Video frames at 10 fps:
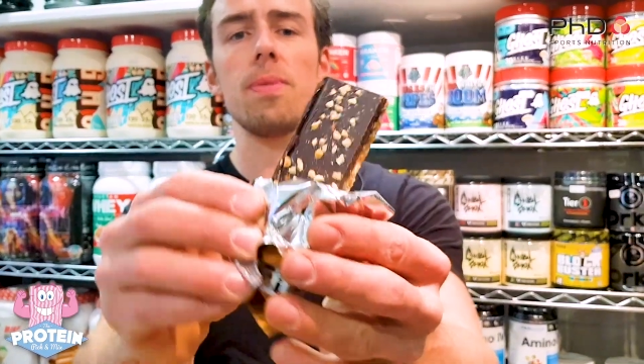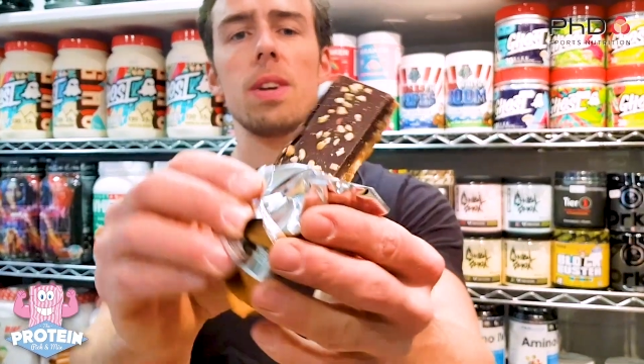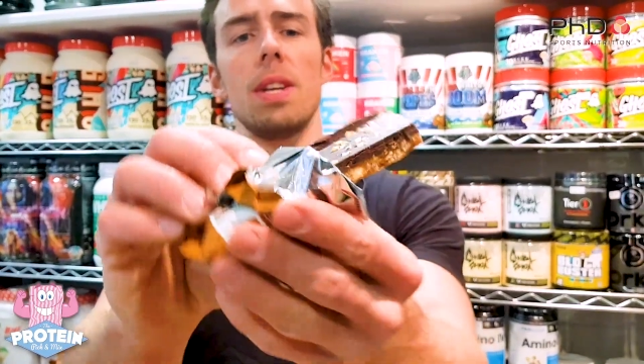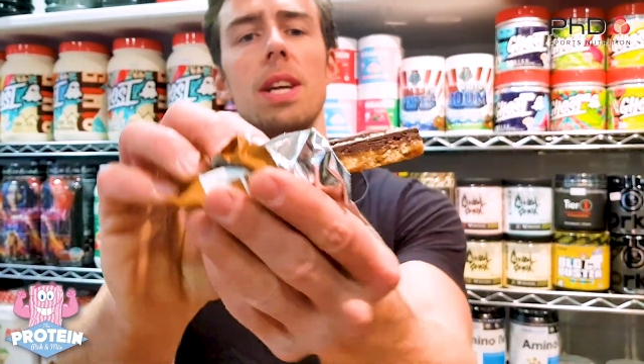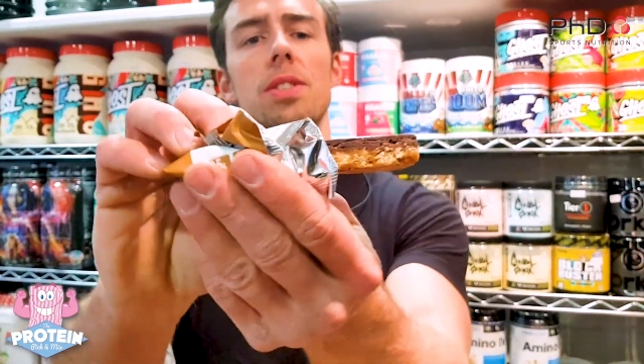
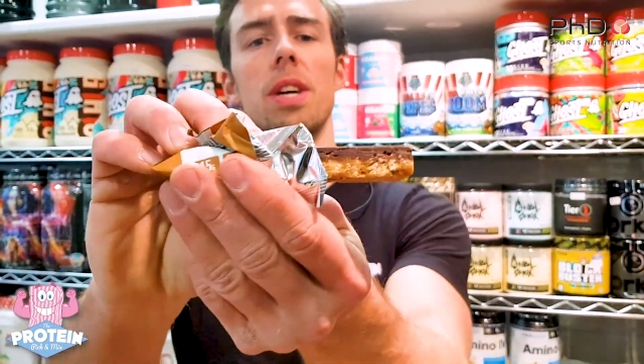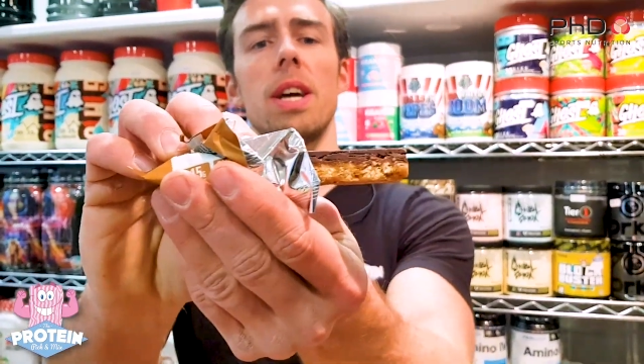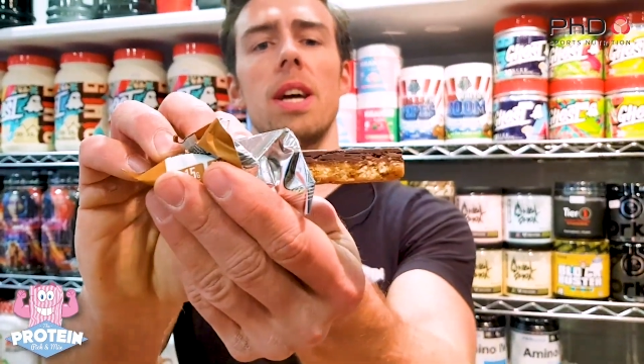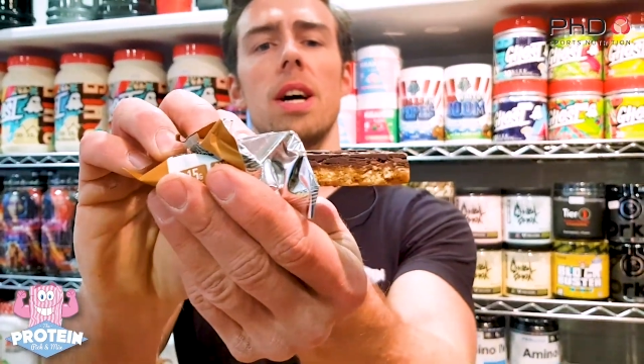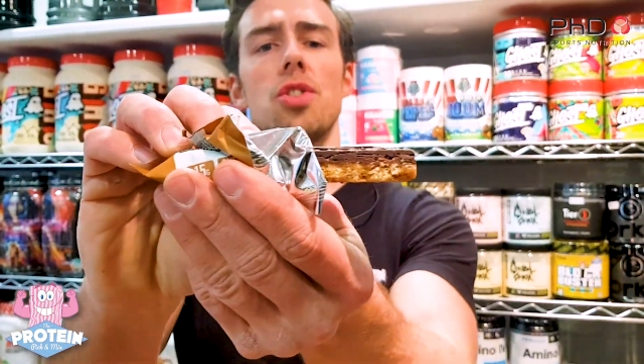That's
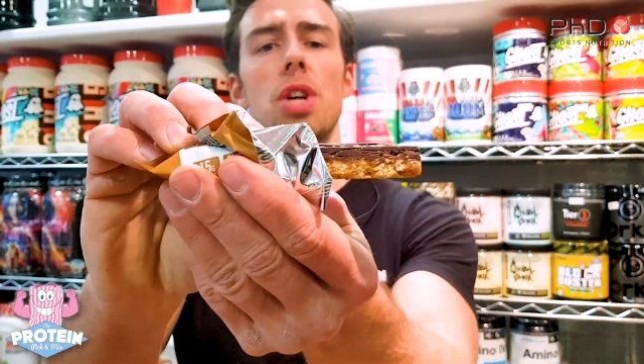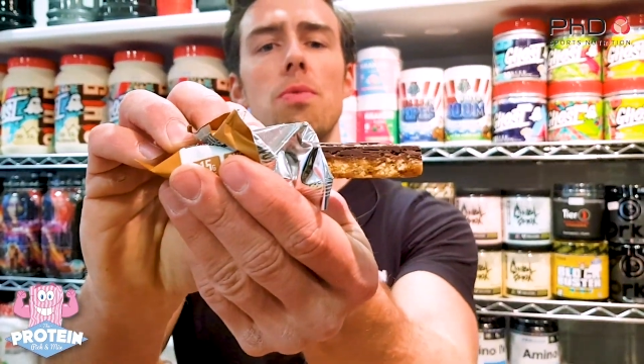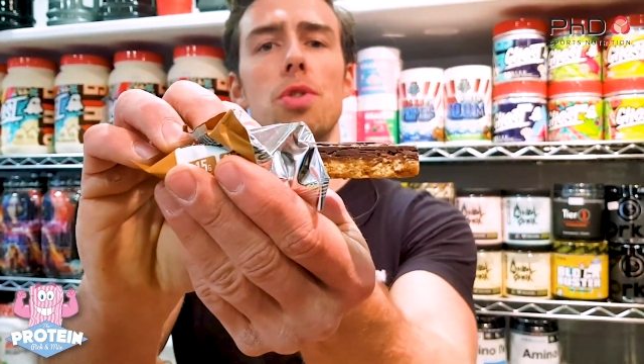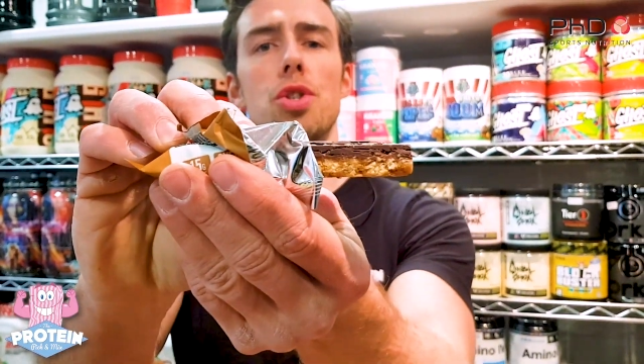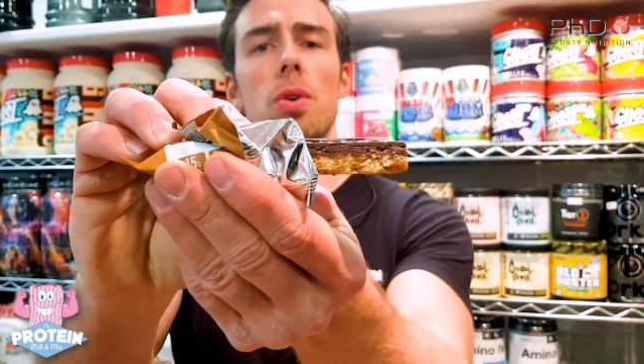a
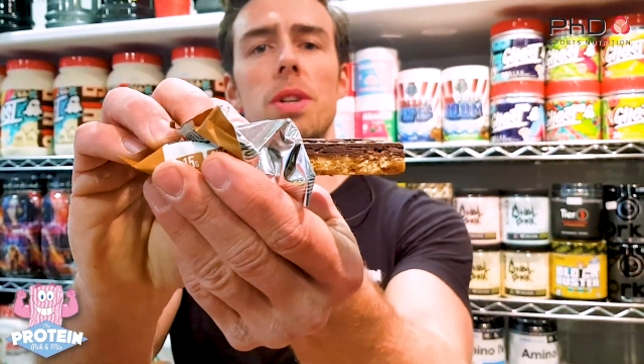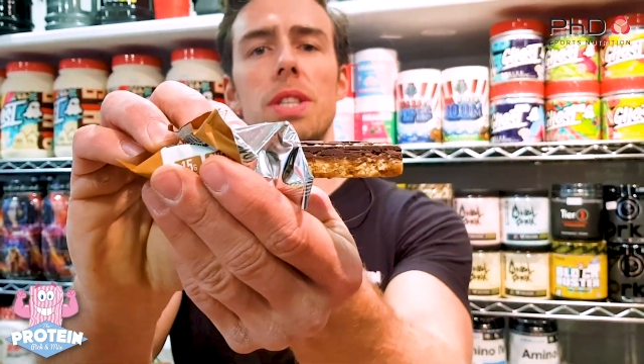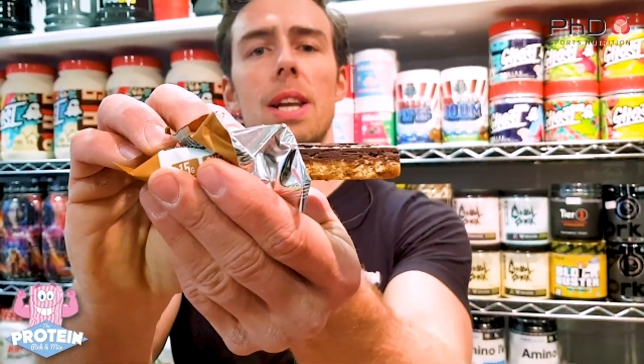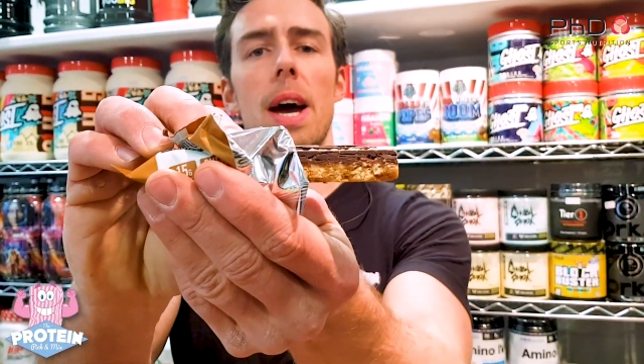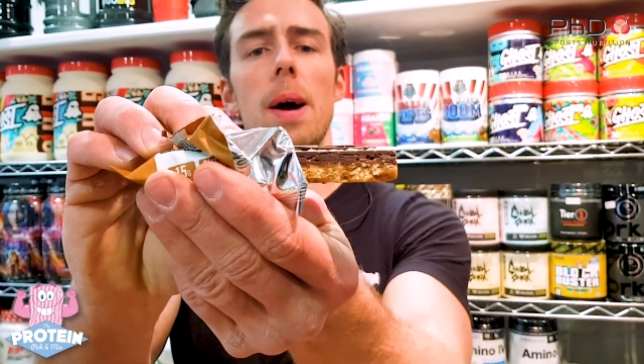generous chocolatey
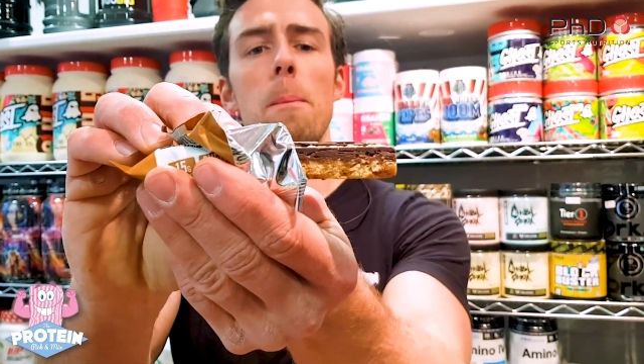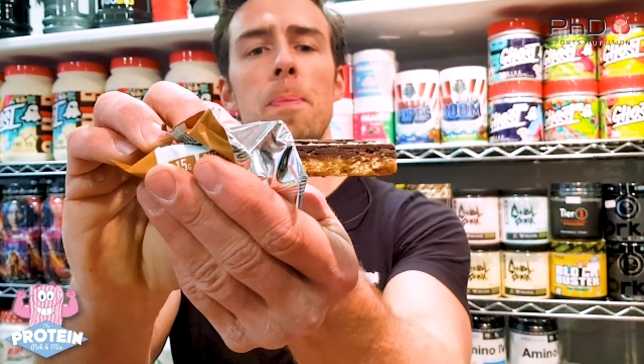layer.